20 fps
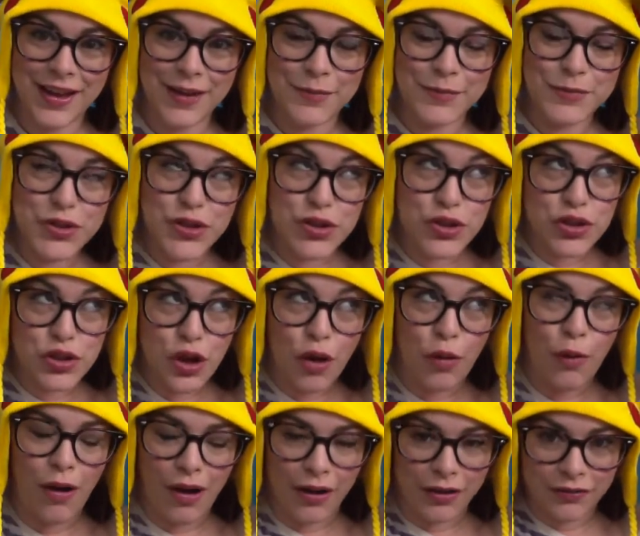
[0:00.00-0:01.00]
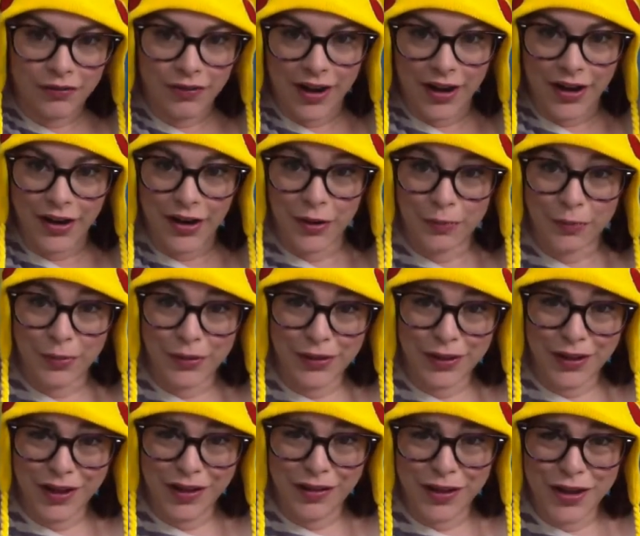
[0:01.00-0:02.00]
I'm so on fire. But
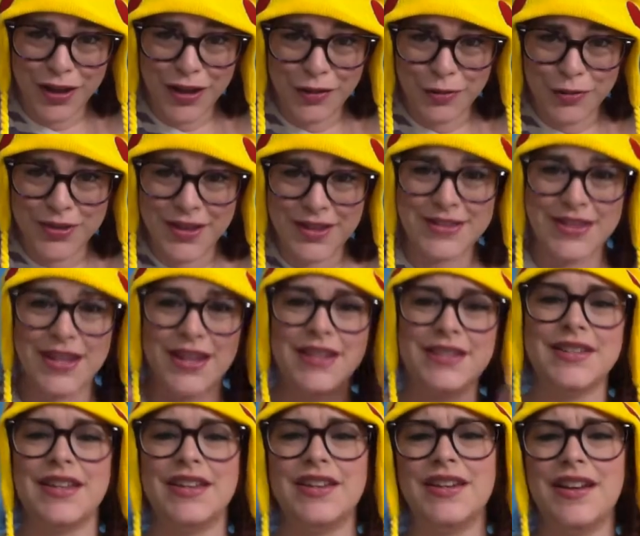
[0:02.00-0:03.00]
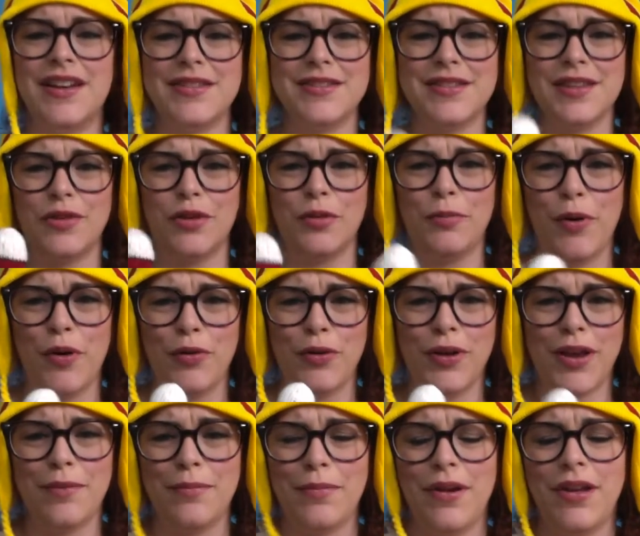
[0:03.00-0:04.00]
look how cute this is. And it has little
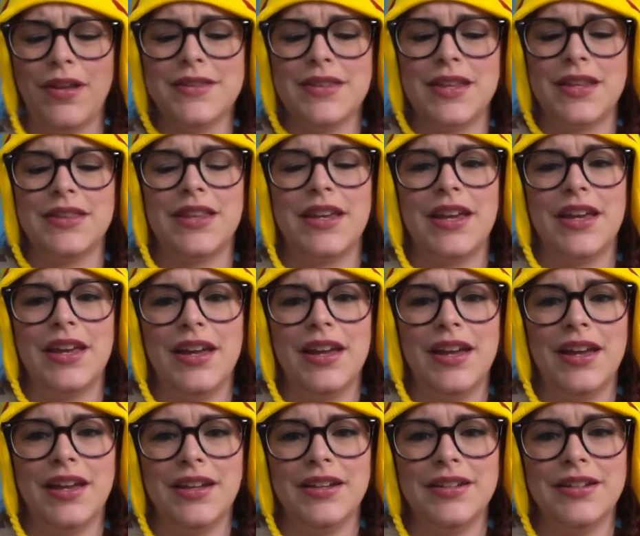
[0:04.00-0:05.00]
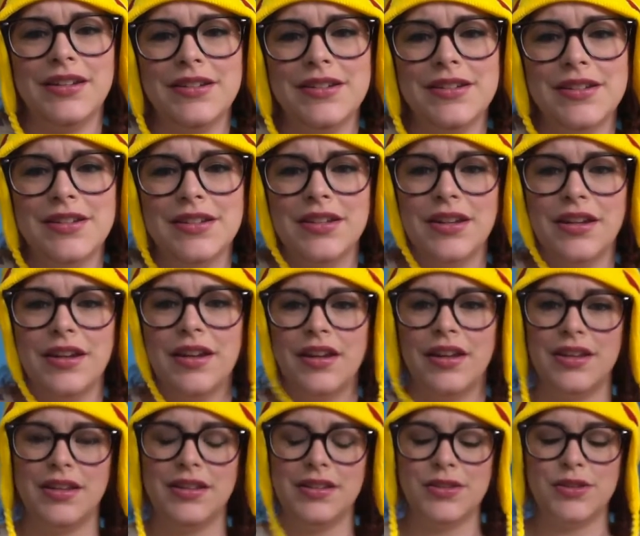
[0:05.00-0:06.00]
Pokeballs at the end.
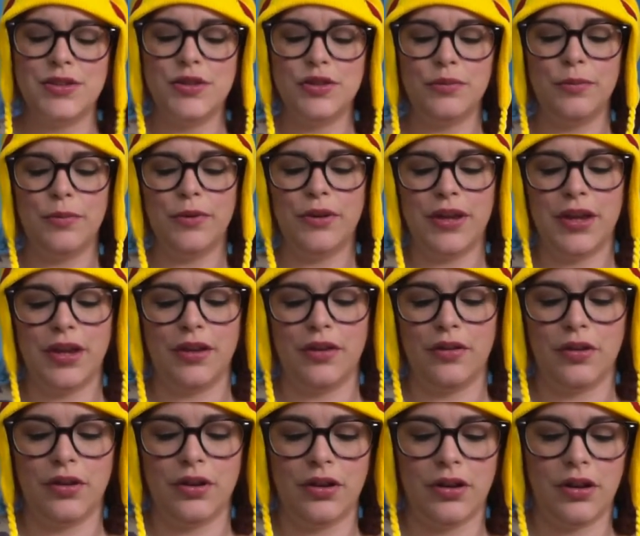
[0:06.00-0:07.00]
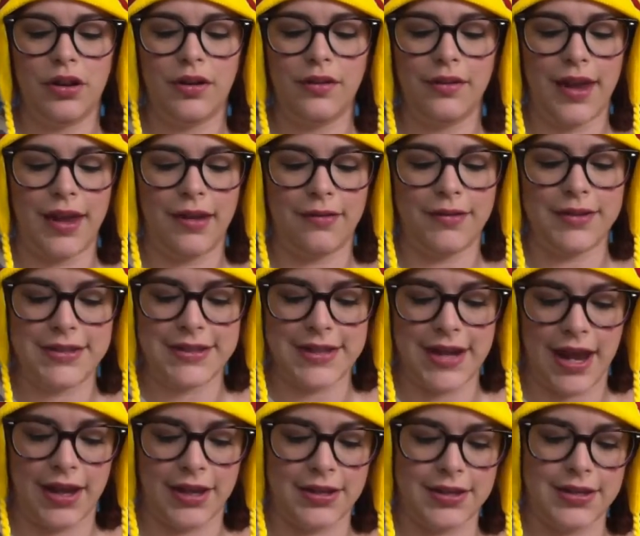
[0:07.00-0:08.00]
Super cute. Okay, what's
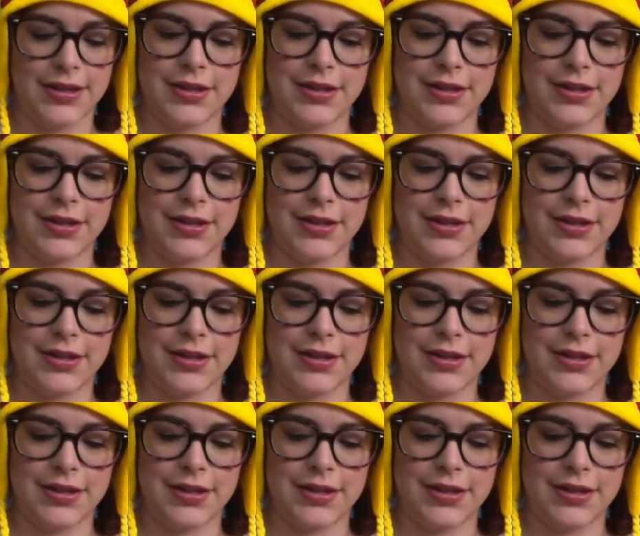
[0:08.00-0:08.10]
next?